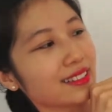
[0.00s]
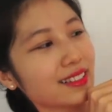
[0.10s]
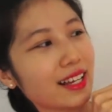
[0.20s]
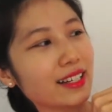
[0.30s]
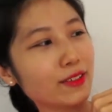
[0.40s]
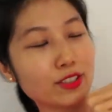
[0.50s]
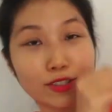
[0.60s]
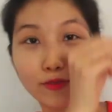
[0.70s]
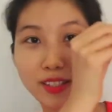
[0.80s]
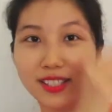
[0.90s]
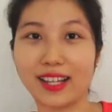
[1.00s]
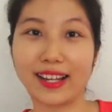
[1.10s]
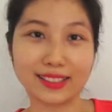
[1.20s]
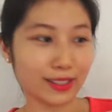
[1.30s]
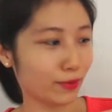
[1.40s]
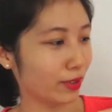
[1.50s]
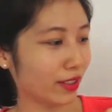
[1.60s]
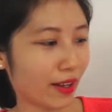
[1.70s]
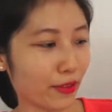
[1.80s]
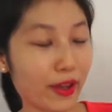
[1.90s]
and it just fits nicely with
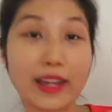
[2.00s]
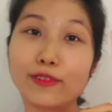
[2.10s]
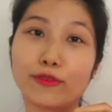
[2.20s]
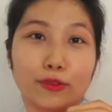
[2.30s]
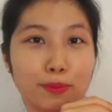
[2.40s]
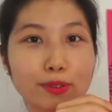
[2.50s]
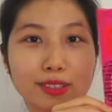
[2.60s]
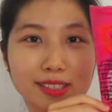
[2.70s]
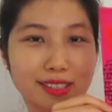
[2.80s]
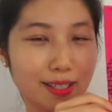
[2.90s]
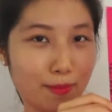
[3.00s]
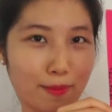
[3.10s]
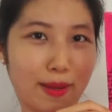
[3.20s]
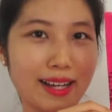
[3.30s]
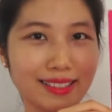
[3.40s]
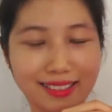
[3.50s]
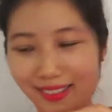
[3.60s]
the other A4 books in my bag.